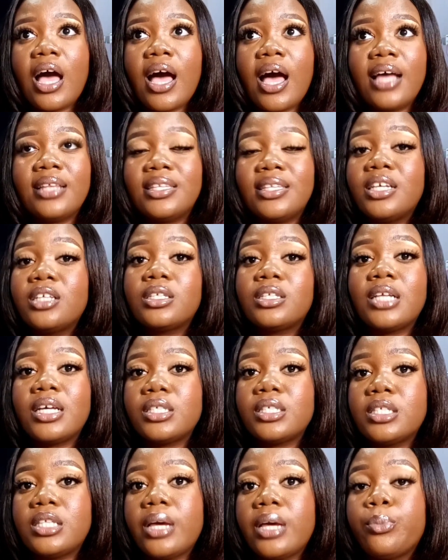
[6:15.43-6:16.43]
attend
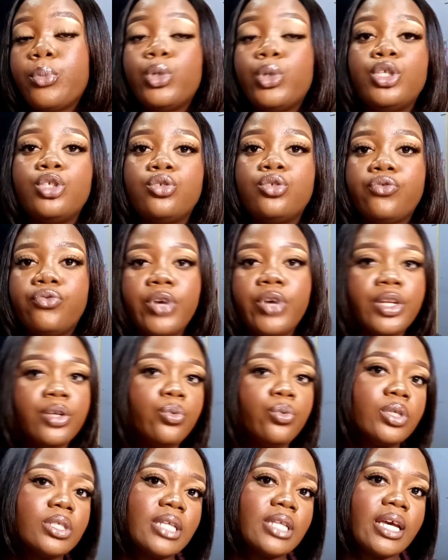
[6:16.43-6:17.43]
classes like Monday to Friday
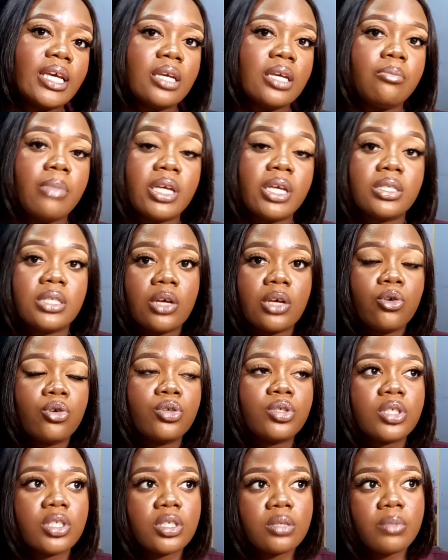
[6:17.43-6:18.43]
was like in my
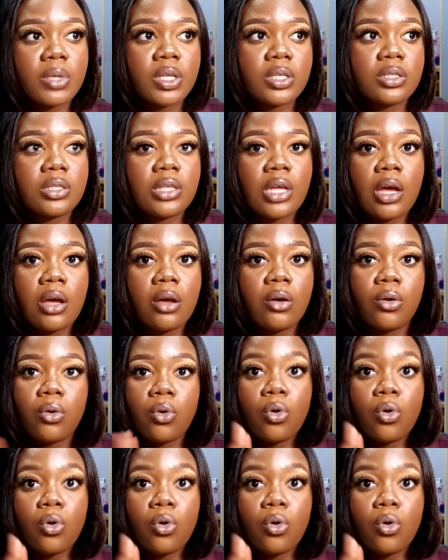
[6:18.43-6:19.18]
second semester,